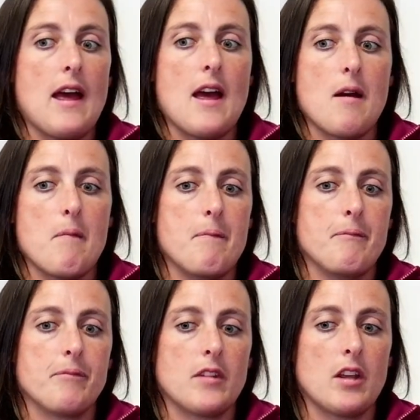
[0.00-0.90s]

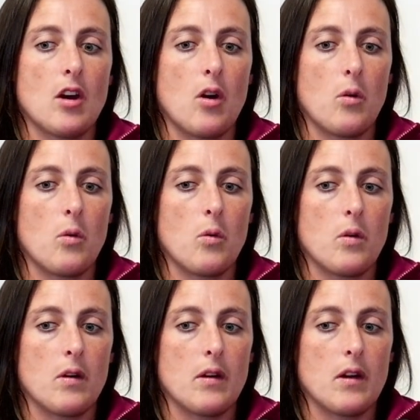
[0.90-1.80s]
Um, you know,
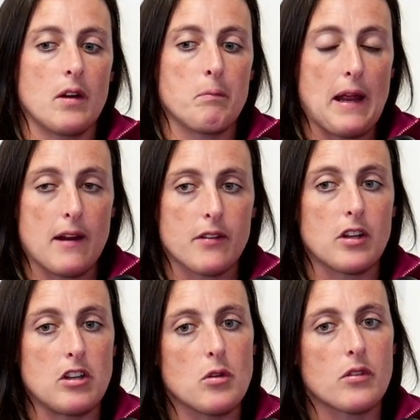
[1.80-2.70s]
players
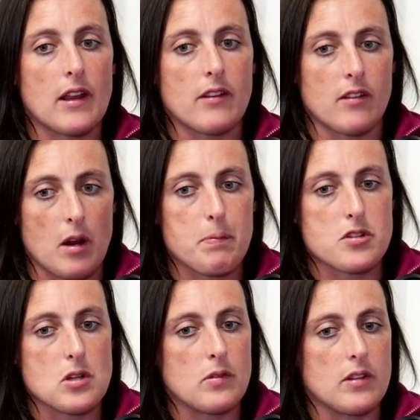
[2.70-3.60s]
can use that as an
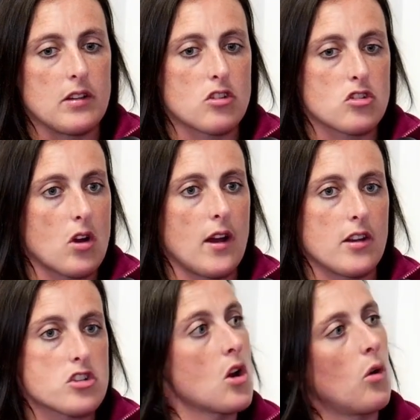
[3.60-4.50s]
opportunity to try
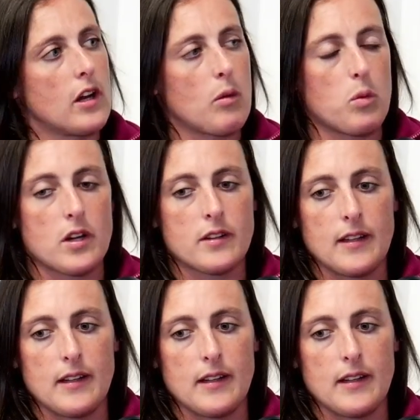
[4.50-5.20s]
and show their worth.